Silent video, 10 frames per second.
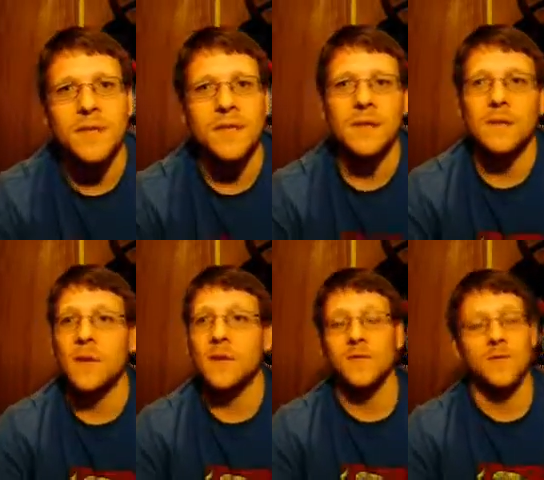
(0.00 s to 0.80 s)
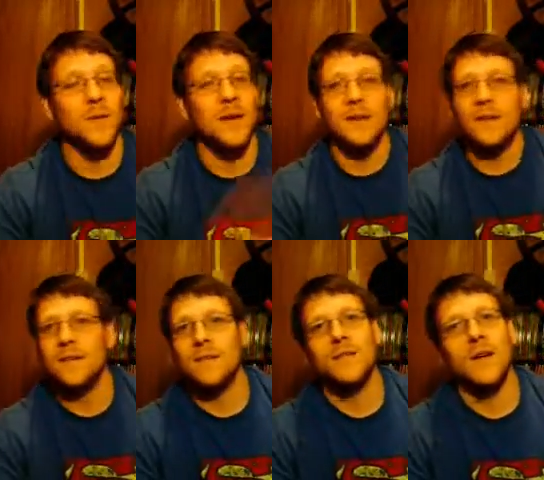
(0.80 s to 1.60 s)
But but it was great
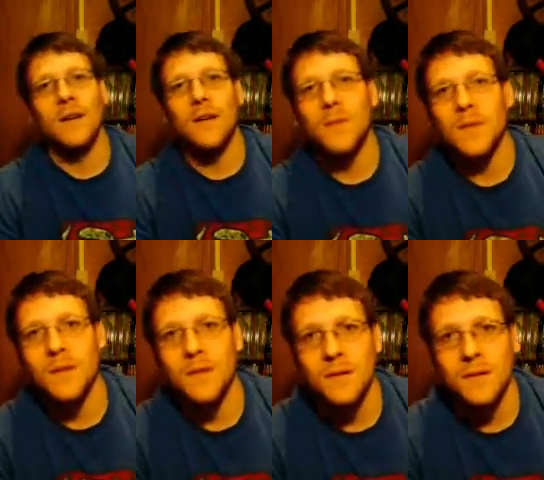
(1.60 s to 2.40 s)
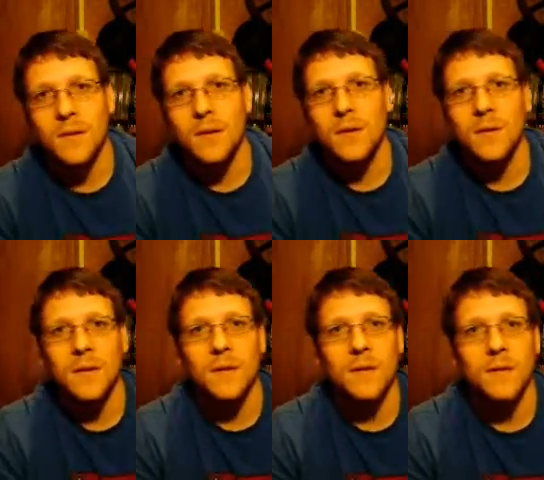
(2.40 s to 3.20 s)
talking with uh
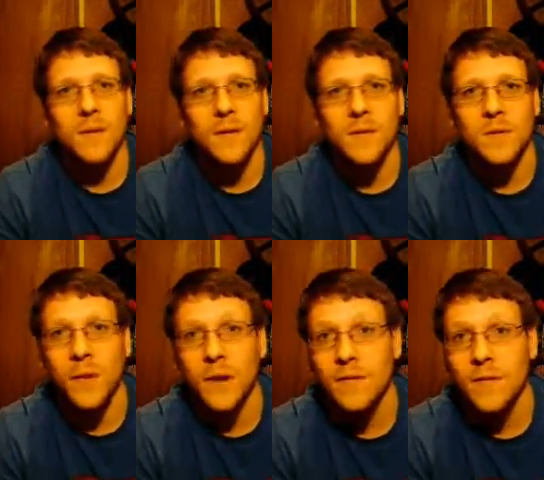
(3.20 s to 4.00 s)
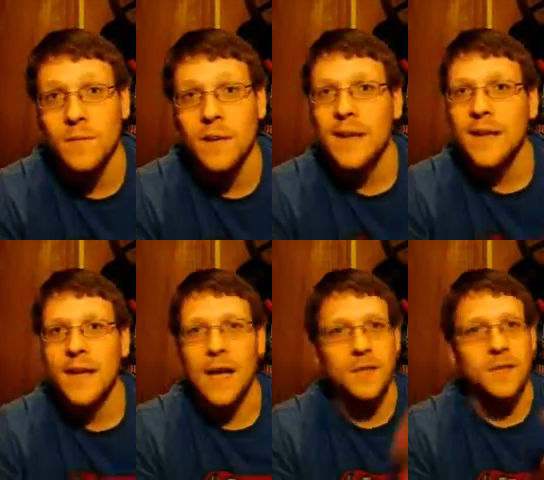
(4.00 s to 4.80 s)
with with the majority of them,
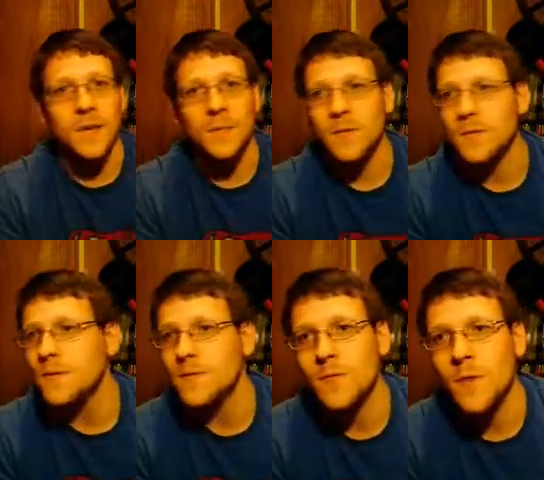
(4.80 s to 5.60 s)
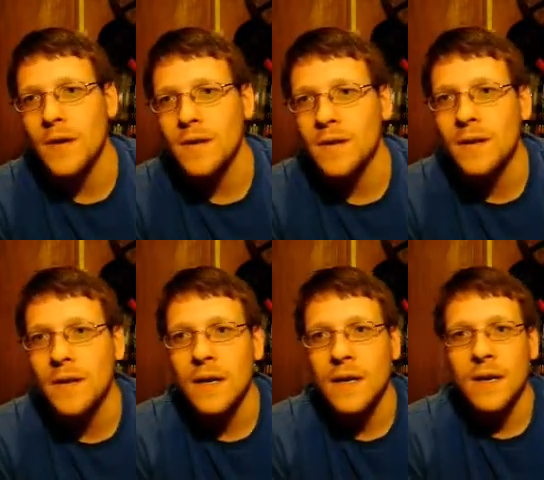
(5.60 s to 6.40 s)
catching up. It was it was great
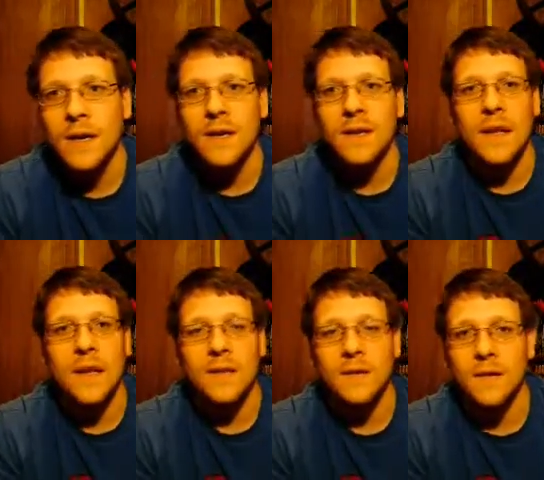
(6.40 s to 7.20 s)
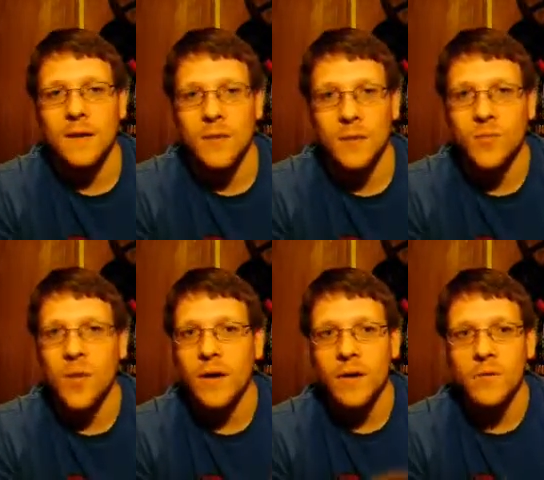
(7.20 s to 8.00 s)
uh, the guy uh,
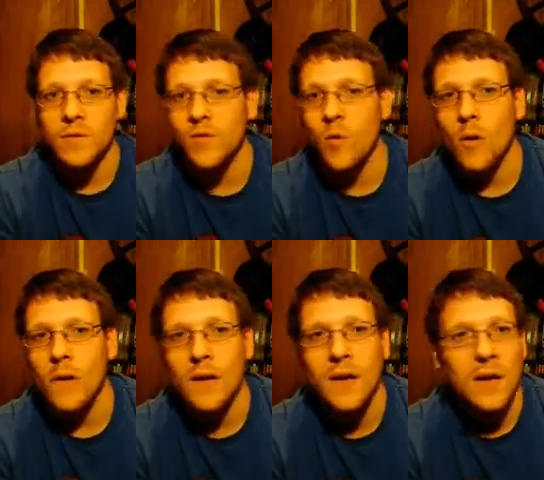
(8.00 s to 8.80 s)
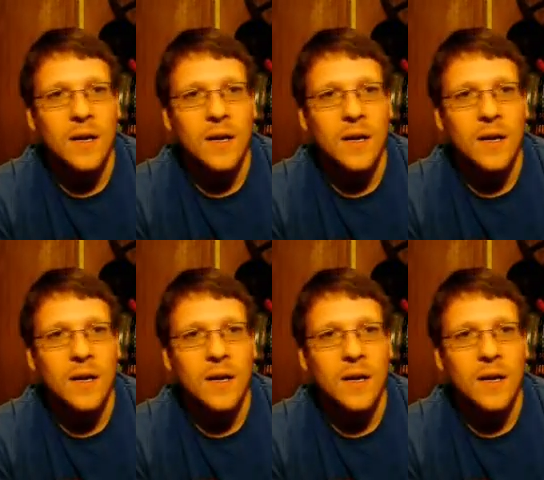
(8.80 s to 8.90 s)
whose party it was for.